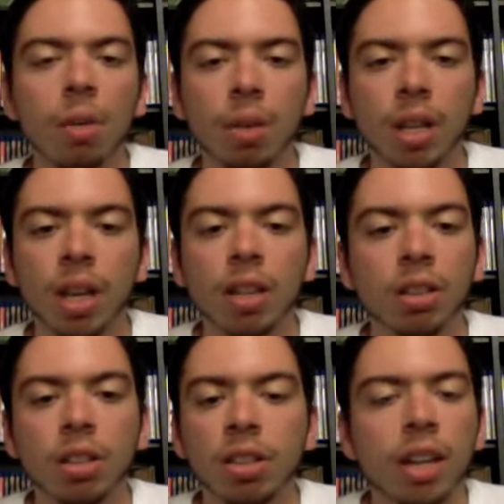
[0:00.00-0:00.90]
But yeah,
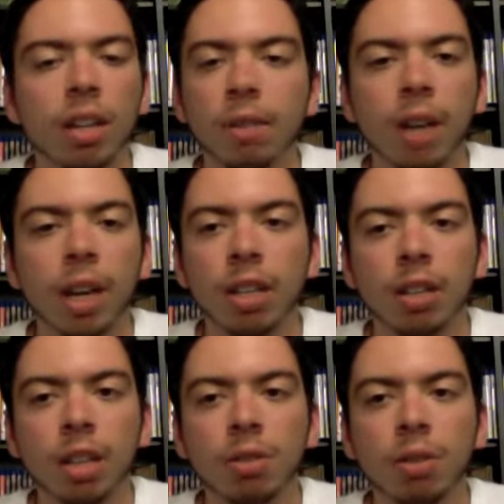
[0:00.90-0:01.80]
because I couldn't find
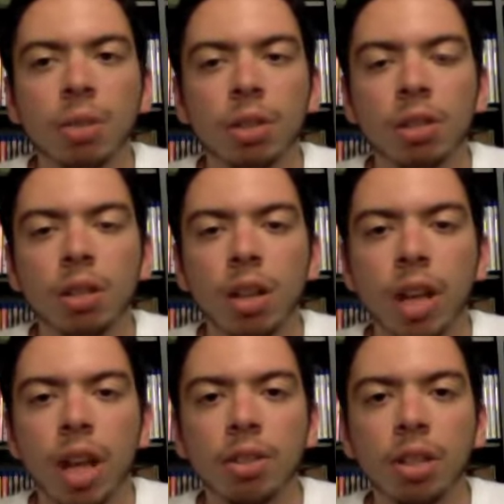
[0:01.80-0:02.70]
anything, so I'm just
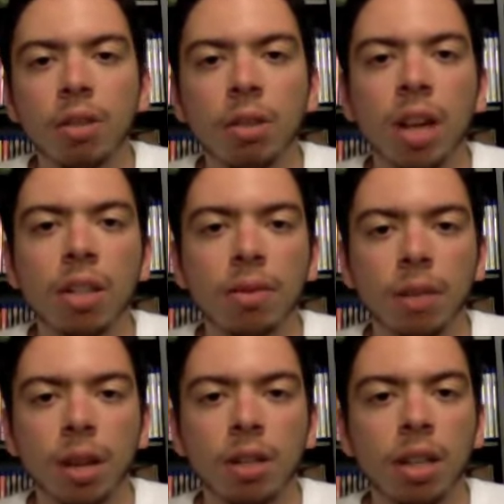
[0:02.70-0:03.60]
asking you guys if
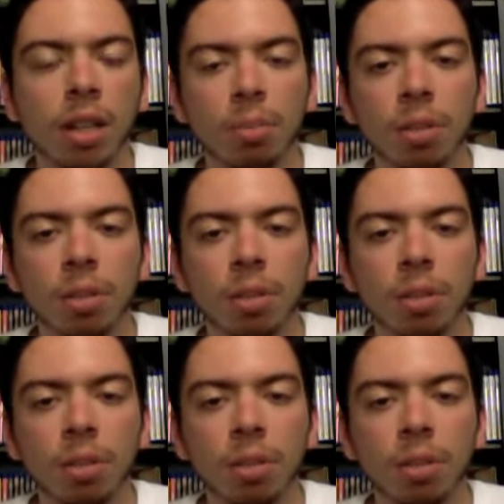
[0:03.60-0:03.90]
you found anything.